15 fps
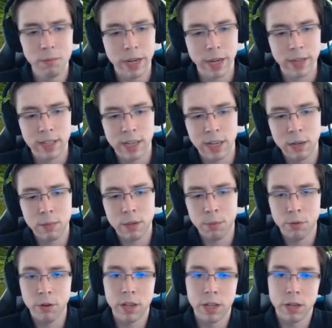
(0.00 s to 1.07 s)
Decks tend to be
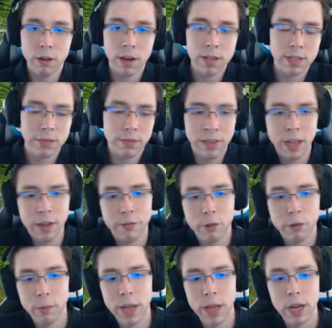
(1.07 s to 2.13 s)
pretty aggressive in that
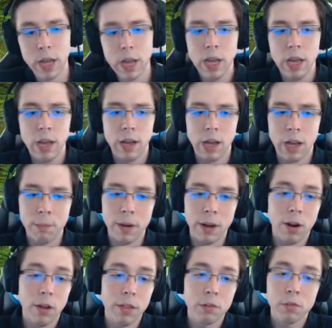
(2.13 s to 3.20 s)
format, but
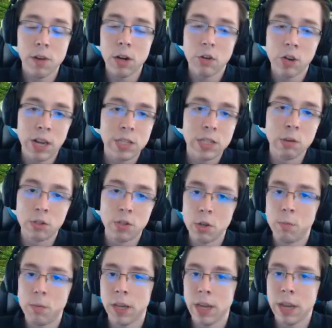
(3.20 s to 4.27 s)
on the rare chance you do
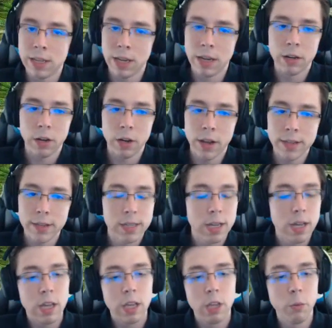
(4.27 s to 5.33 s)
pick a 10 cost,
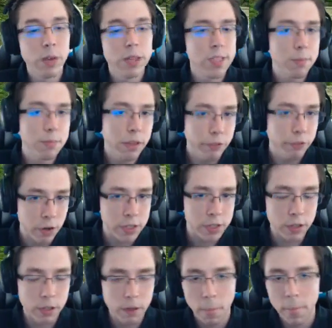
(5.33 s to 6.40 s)
you want something
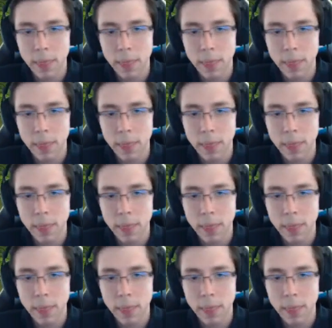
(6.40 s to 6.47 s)
versatile,